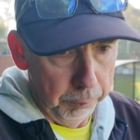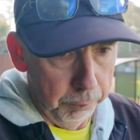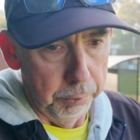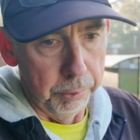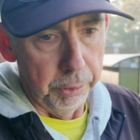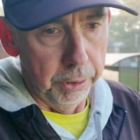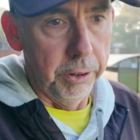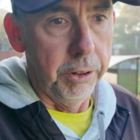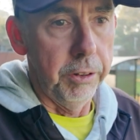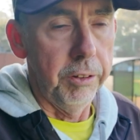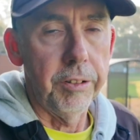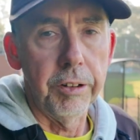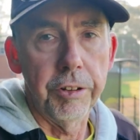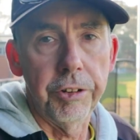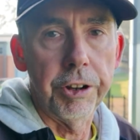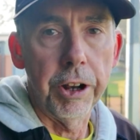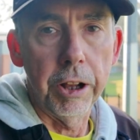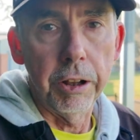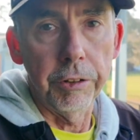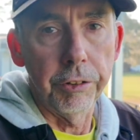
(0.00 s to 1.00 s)
but it is a
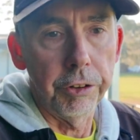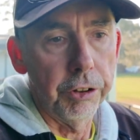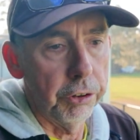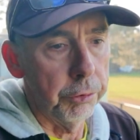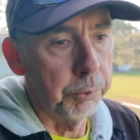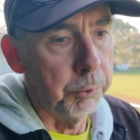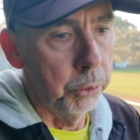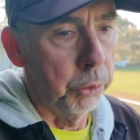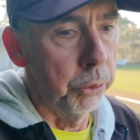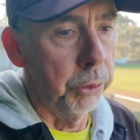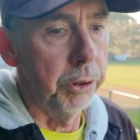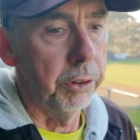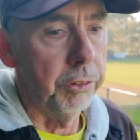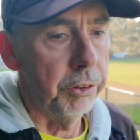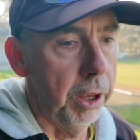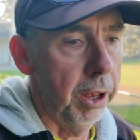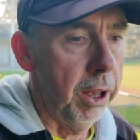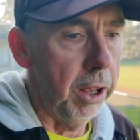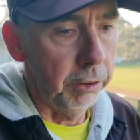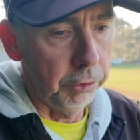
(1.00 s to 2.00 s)
challenging sport.
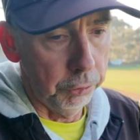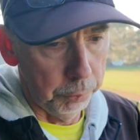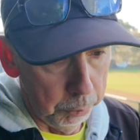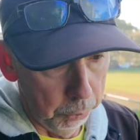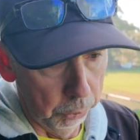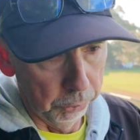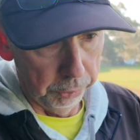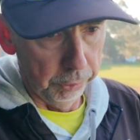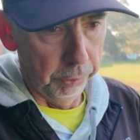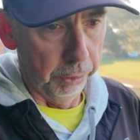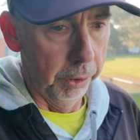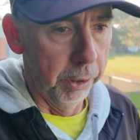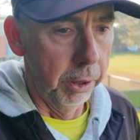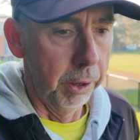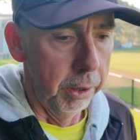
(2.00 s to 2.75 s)
It's a hard sport to